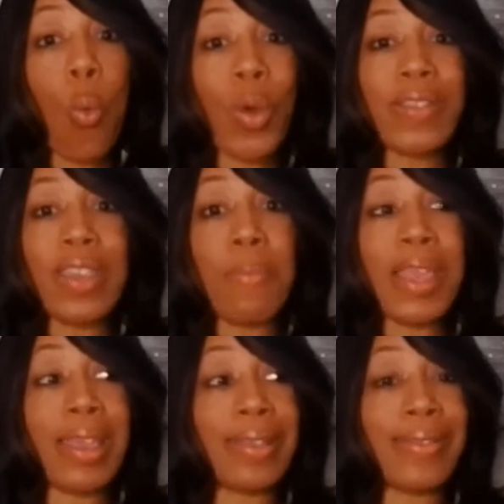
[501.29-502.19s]
Once he
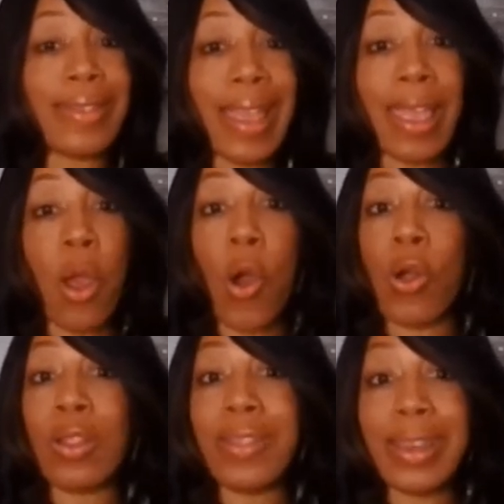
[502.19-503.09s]
begins saying
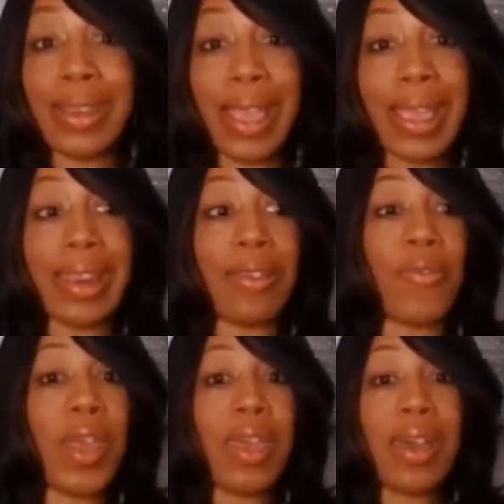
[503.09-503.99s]
all of the negative
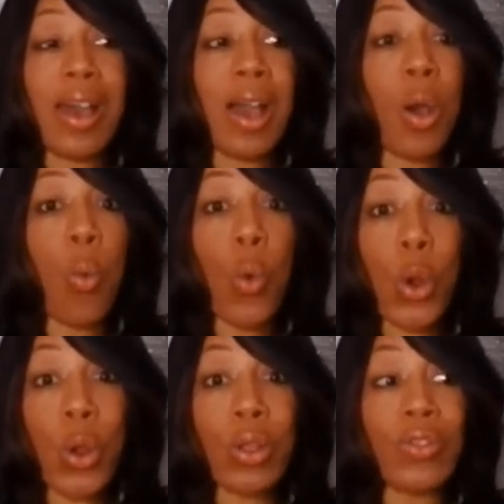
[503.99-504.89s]
uh,
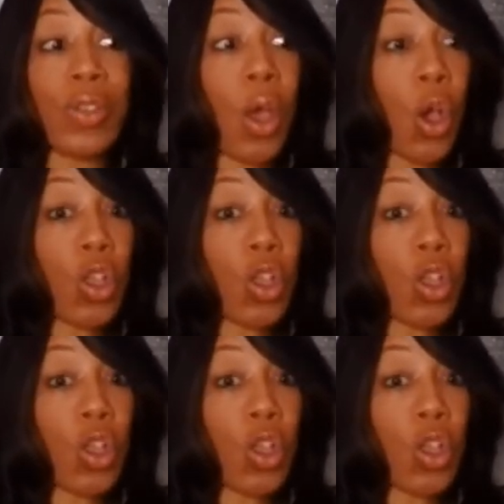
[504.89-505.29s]
words,